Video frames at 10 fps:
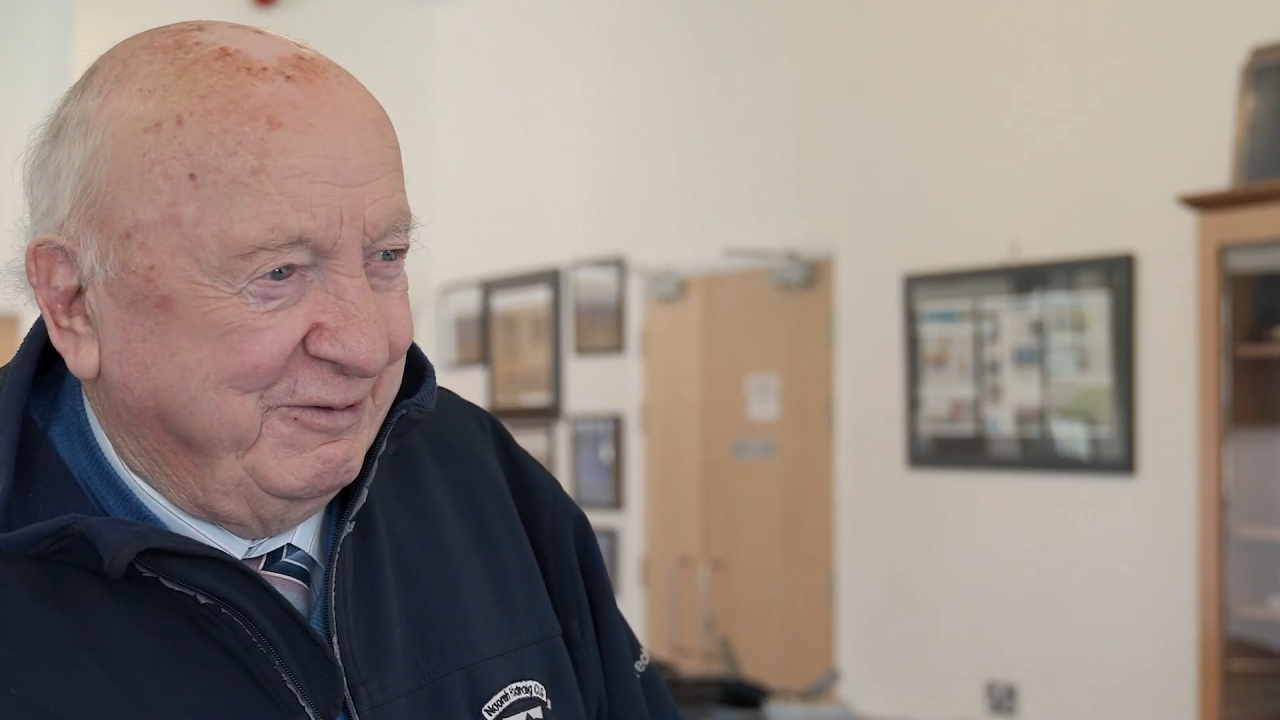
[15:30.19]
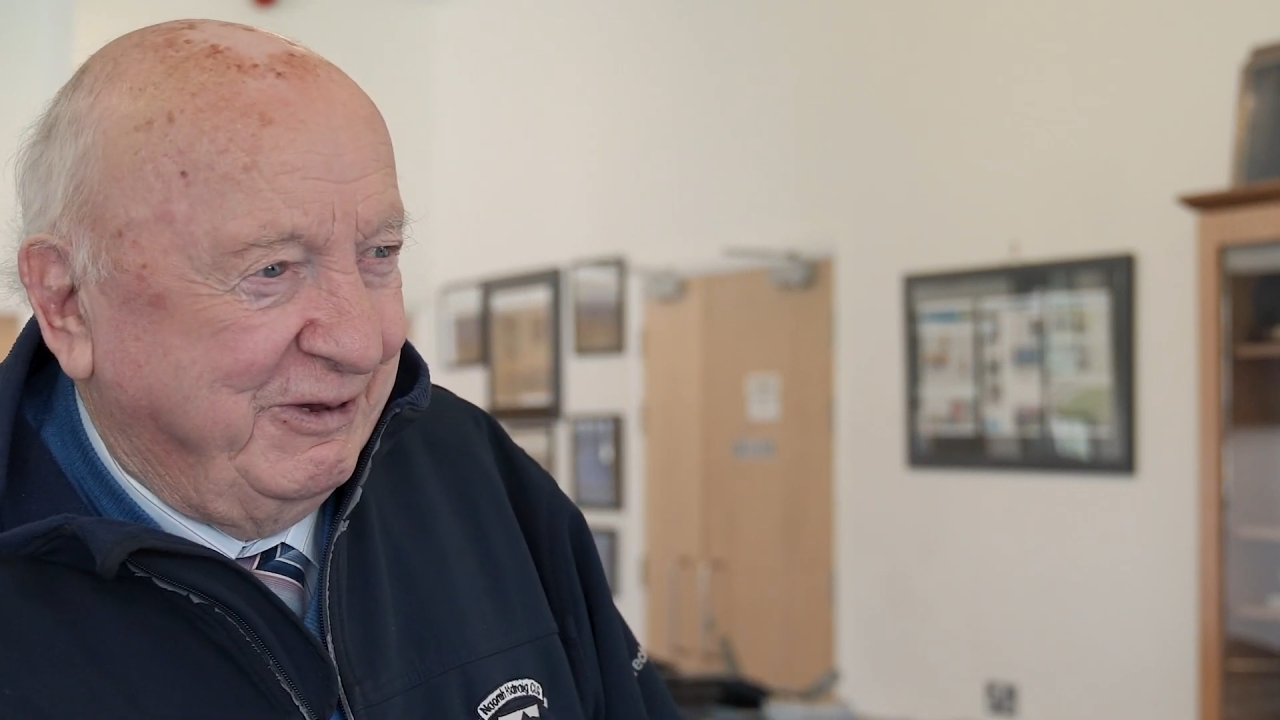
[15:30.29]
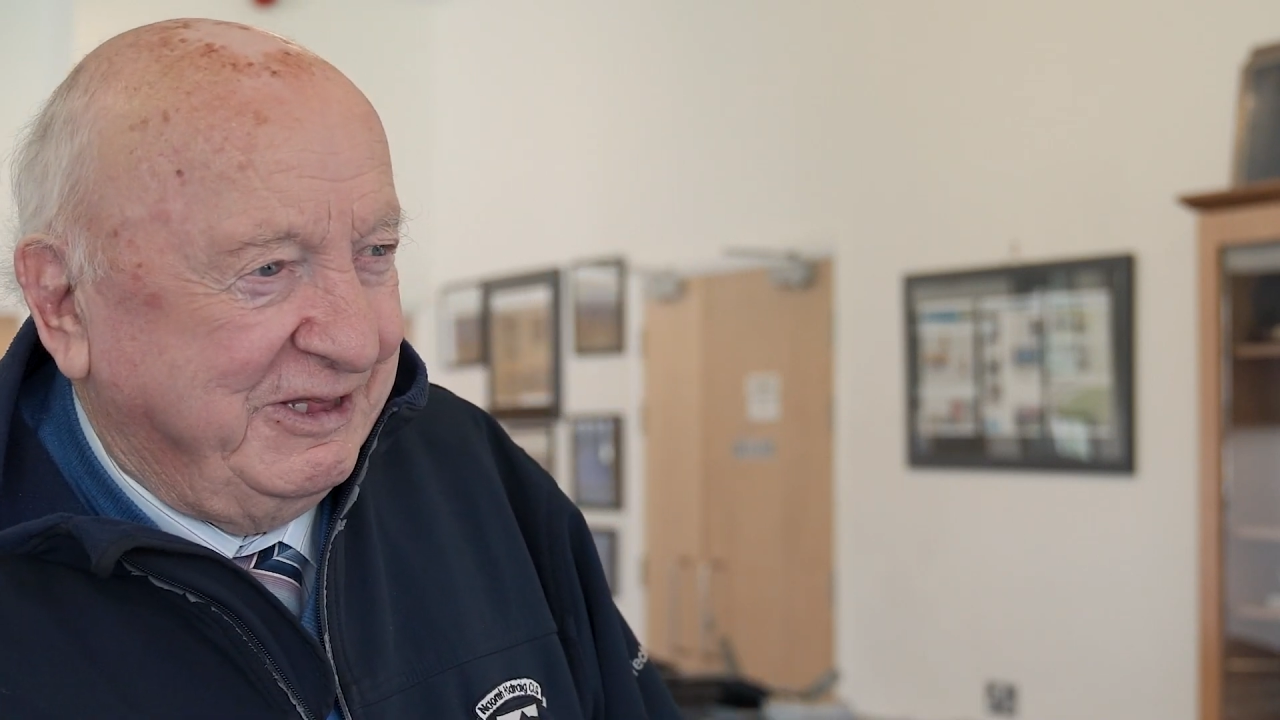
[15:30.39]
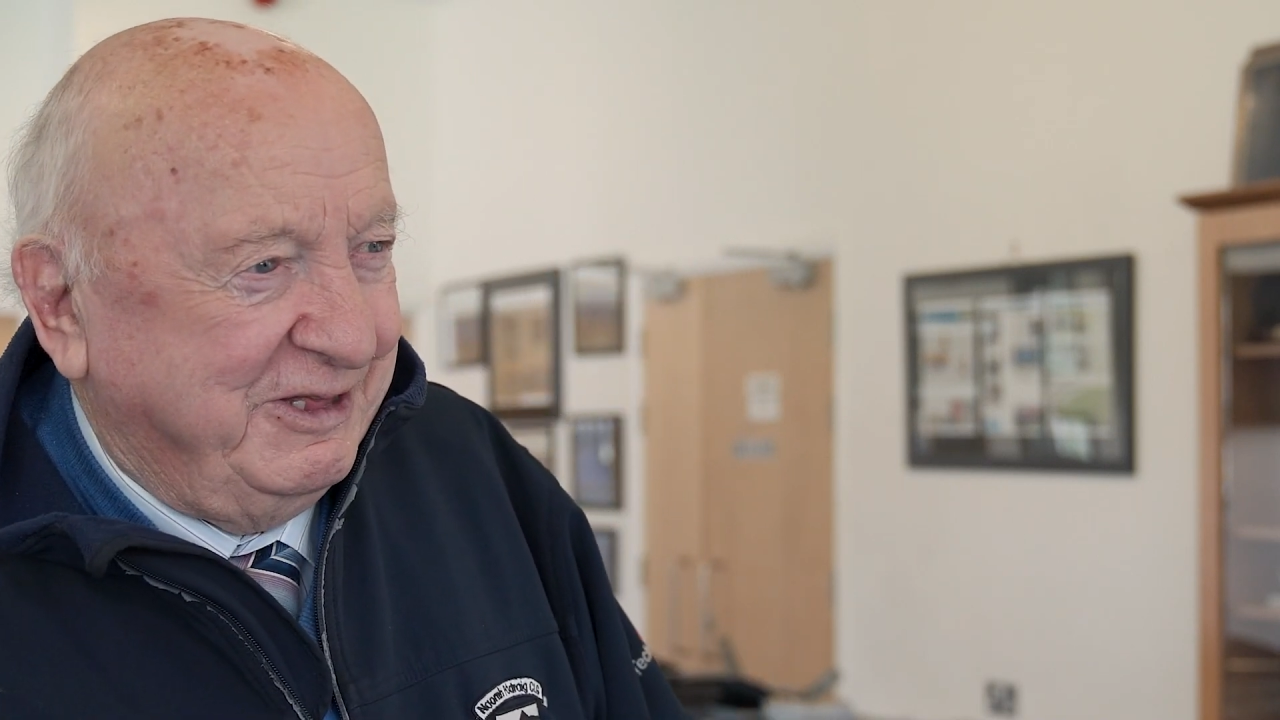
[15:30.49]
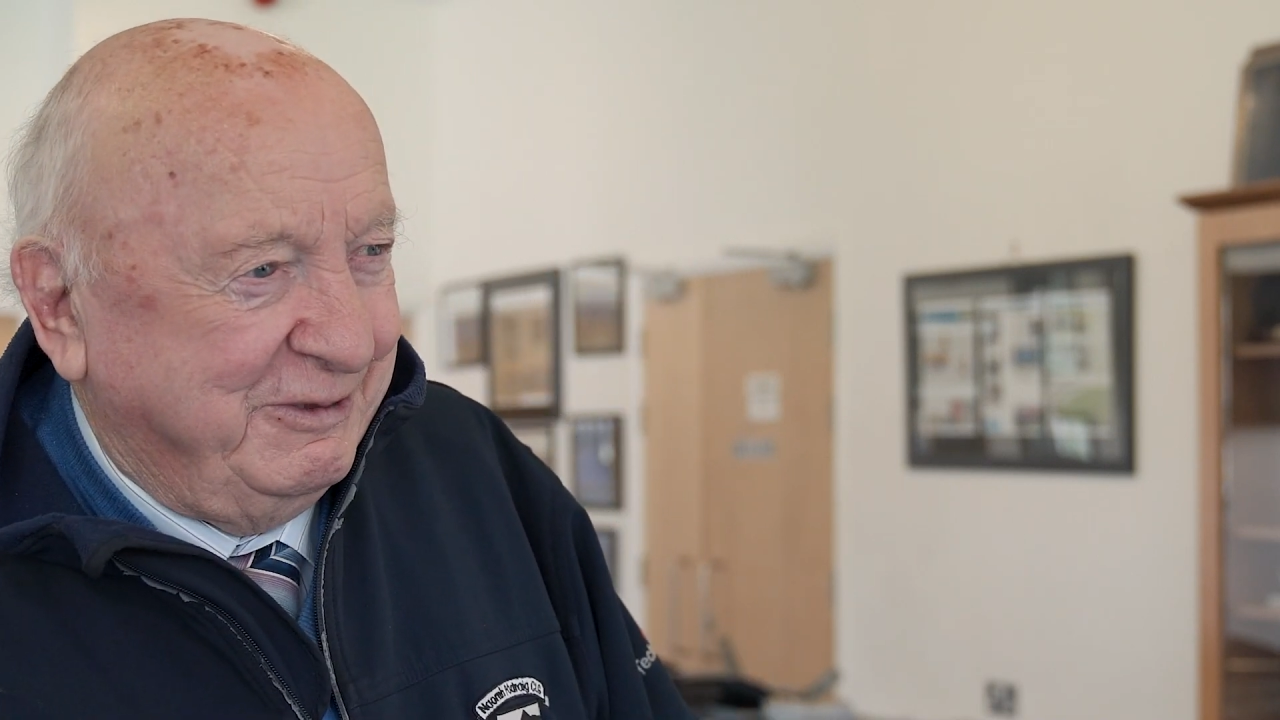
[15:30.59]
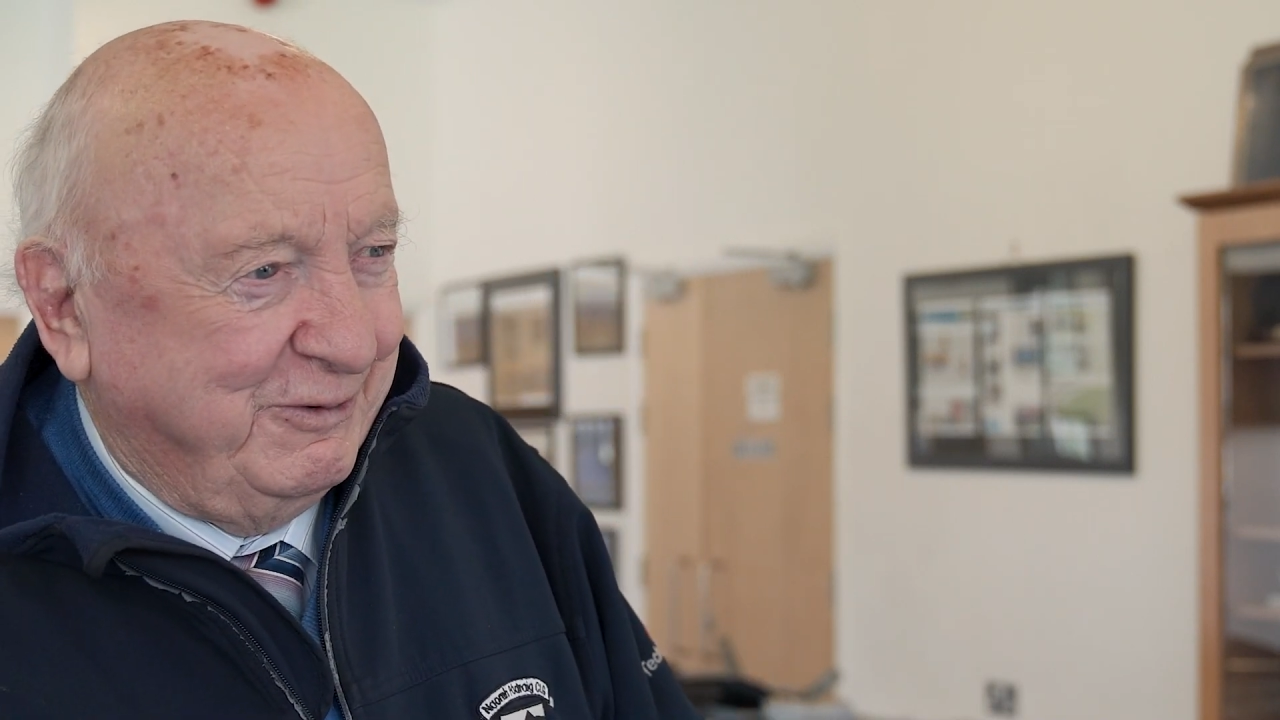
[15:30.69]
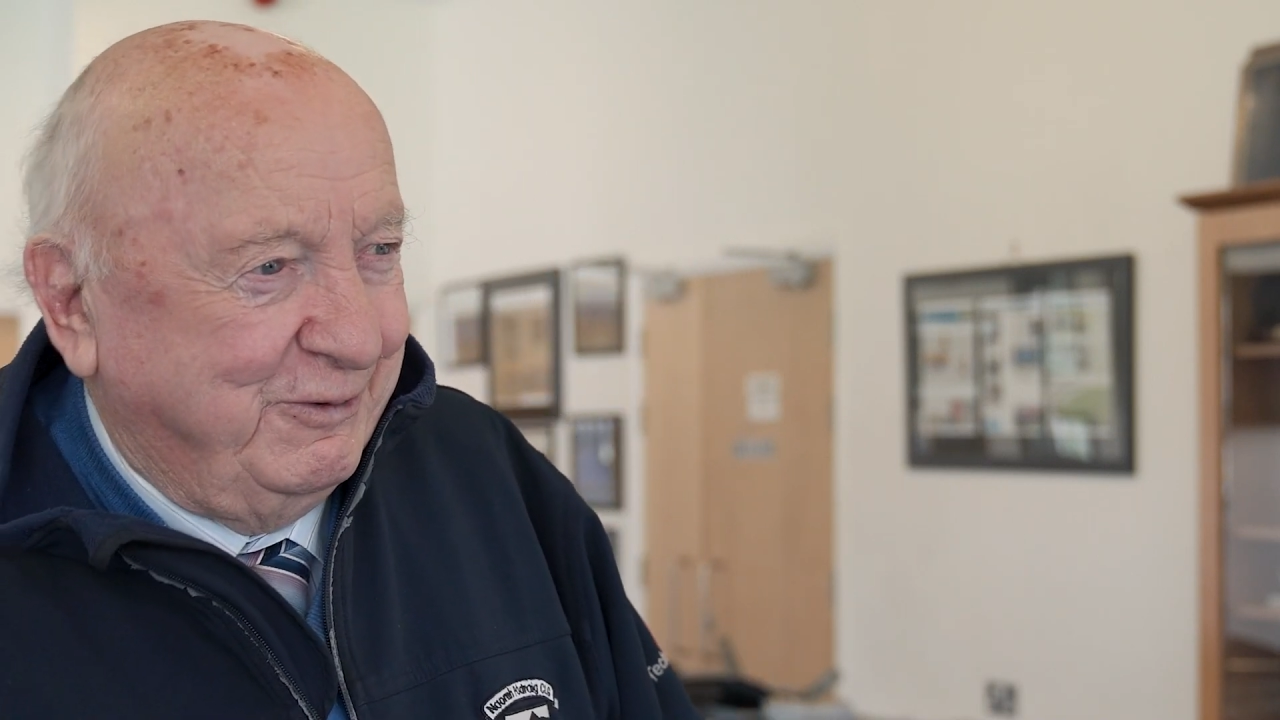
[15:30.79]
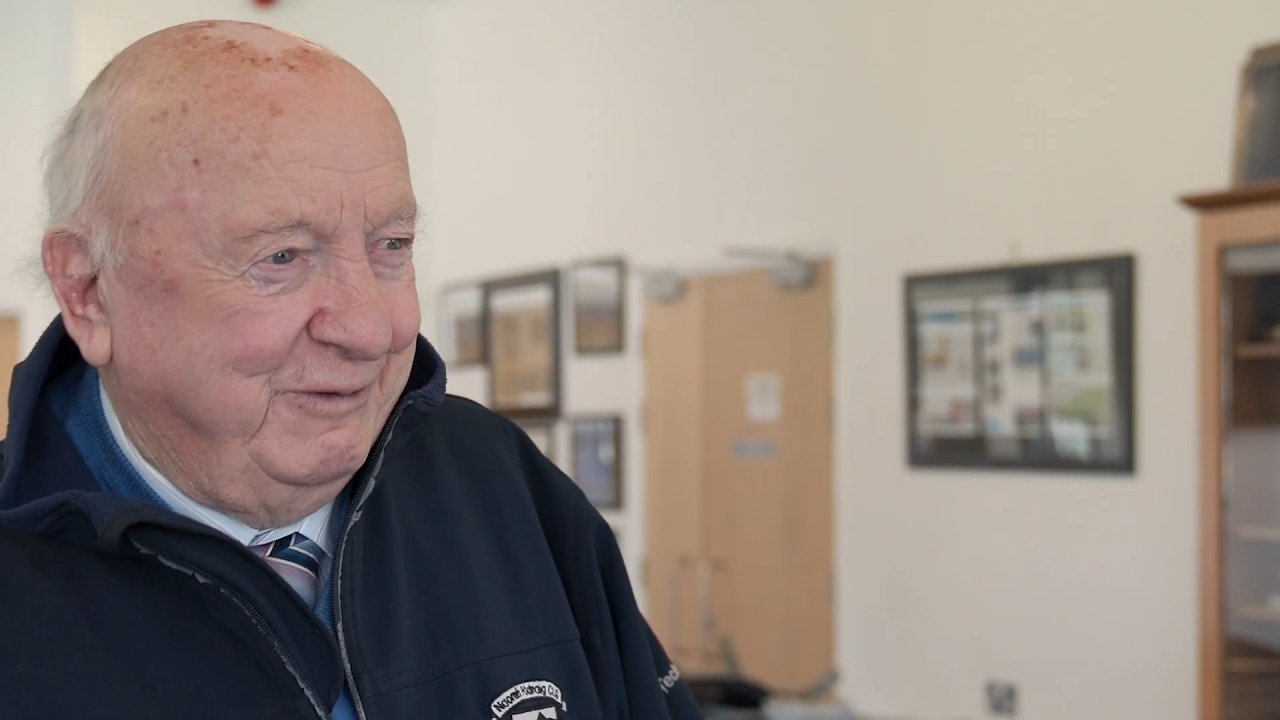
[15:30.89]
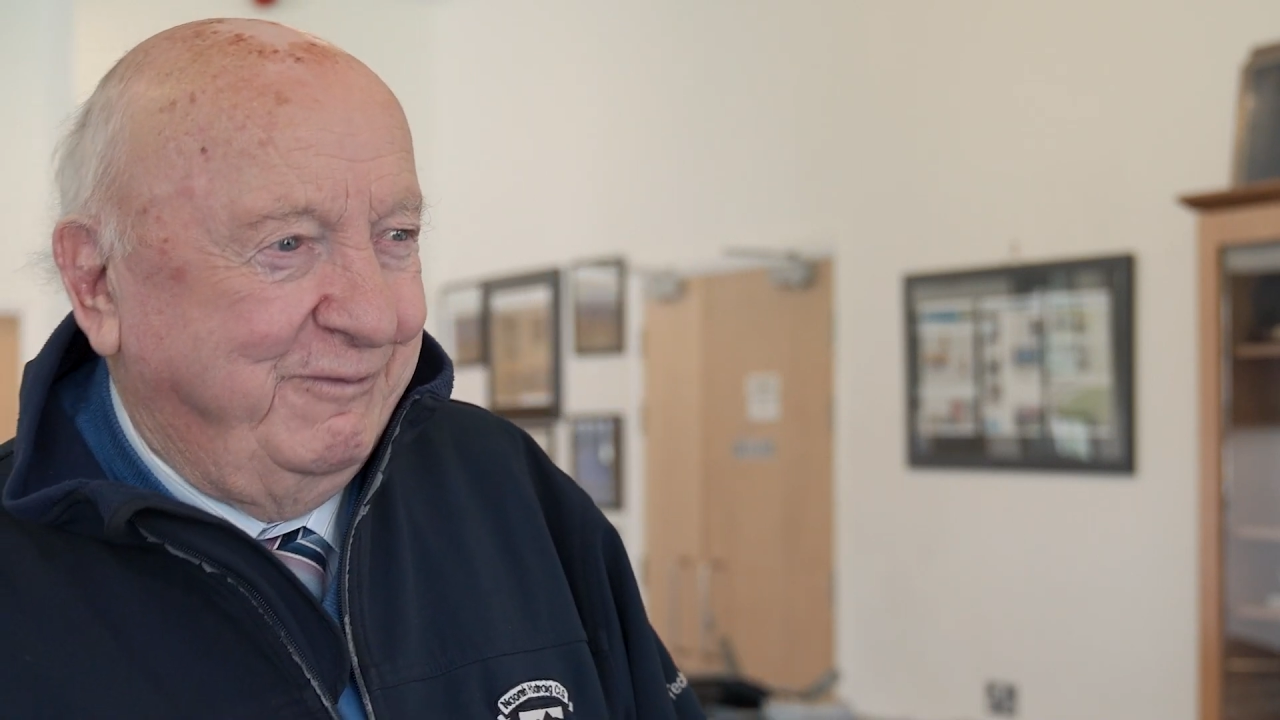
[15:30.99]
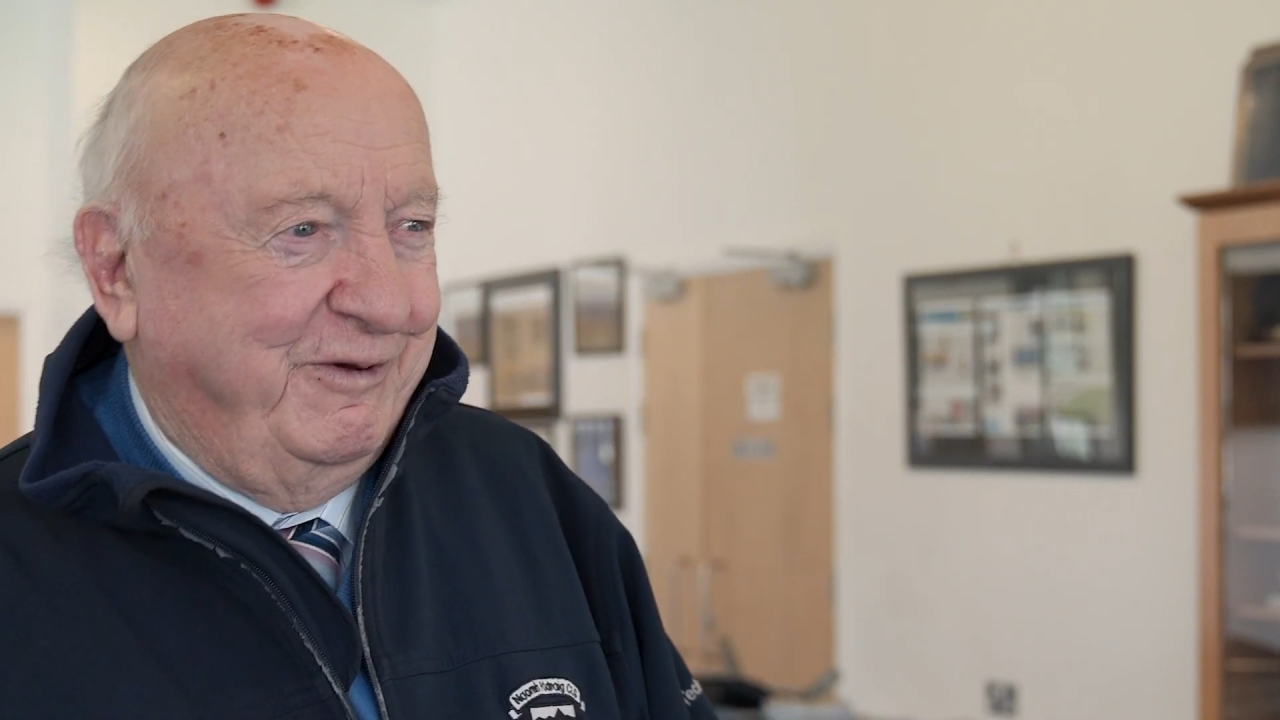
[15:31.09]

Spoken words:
though I think they were only